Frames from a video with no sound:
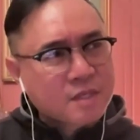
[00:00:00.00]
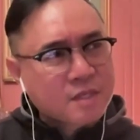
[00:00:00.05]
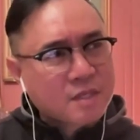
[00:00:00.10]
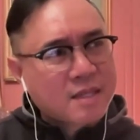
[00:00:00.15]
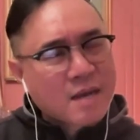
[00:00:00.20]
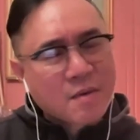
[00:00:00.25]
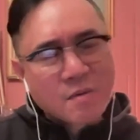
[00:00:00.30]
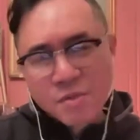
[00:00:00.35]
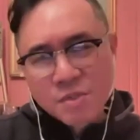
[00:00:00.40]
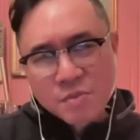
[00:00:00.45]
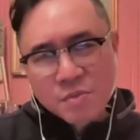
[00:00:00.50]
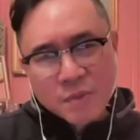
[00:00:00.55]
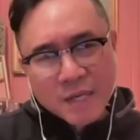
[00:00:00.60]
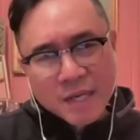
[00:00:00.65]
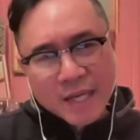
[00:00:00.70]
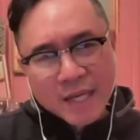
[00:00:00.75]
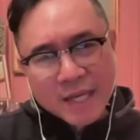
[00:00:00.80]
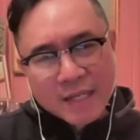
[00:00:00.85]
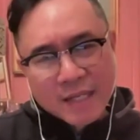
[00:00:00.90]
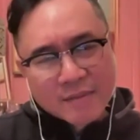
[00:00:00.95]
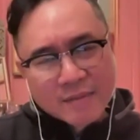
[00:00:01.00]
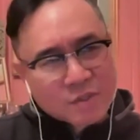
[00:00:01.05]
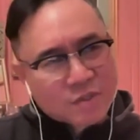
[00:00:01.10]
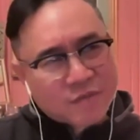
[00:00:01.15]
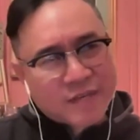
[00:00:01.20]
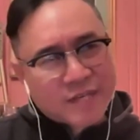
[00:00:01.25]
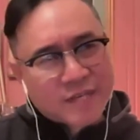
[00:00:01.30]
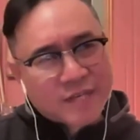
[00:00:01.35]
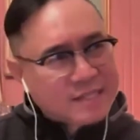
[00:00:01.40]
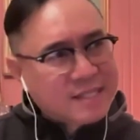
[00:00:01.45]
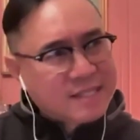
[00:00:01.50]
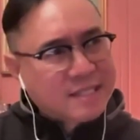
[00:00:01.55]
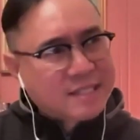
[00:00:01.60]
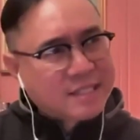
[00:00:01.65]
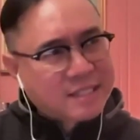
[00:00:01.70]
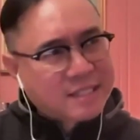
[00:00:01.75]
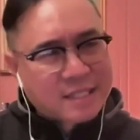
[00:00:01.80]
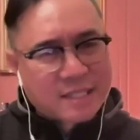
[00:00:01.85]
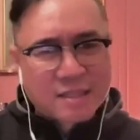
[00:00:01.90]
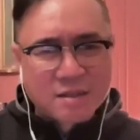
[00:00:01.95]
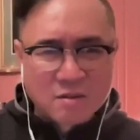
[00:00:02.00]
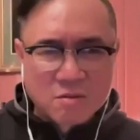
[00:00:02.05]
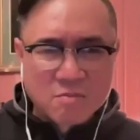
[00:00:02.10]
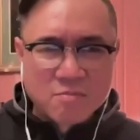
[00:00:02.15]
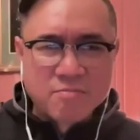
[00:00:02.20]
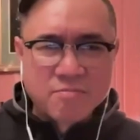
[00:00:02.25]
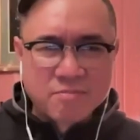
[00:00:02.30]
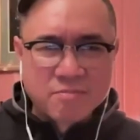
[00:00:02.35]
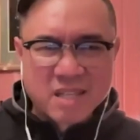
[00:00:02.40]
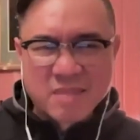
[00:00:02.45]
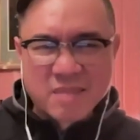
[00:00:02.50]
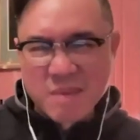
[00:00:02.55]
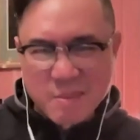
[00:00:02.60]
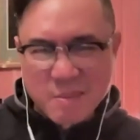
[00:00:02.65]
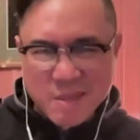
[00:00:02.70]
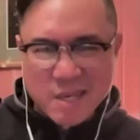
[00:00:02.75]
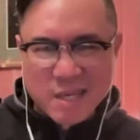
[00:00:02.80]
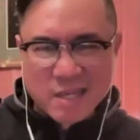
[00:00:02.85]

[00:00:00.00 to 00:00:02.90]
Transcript: that was when I sort of had this idea like, oh, like maybe